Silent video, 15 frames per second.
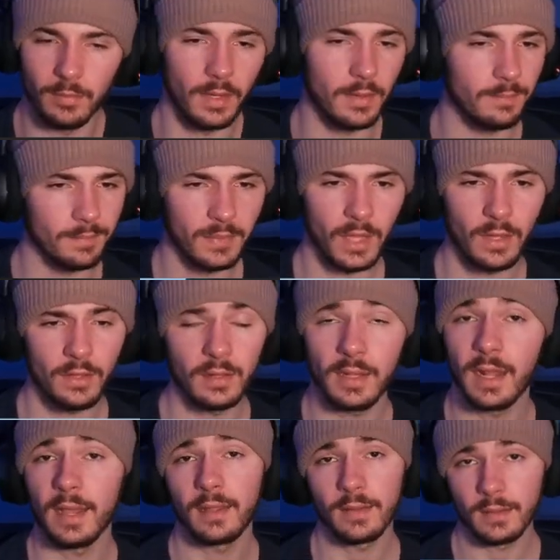But other than
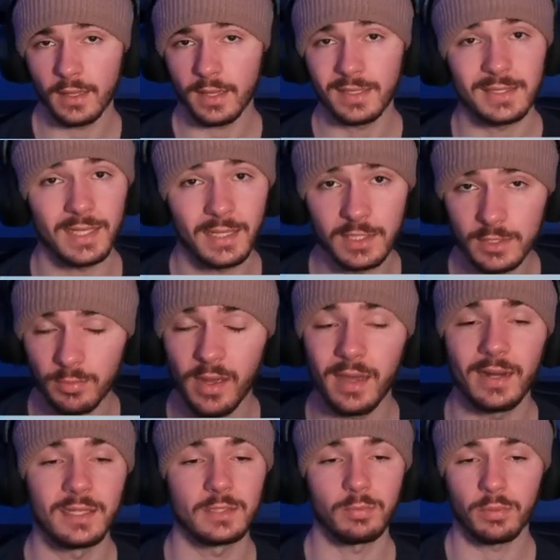that, like I said, this
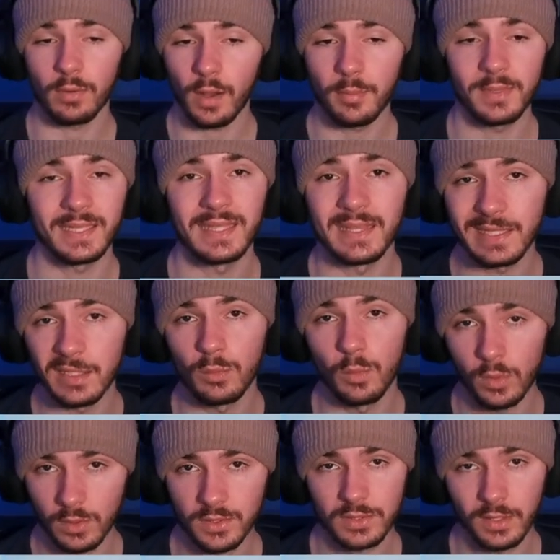spot is probably the
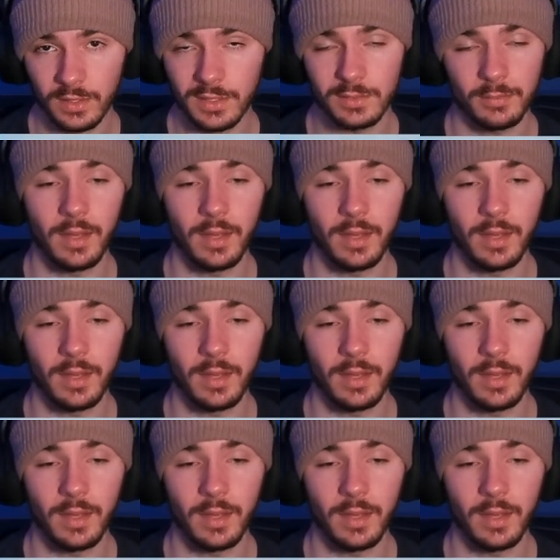worst on this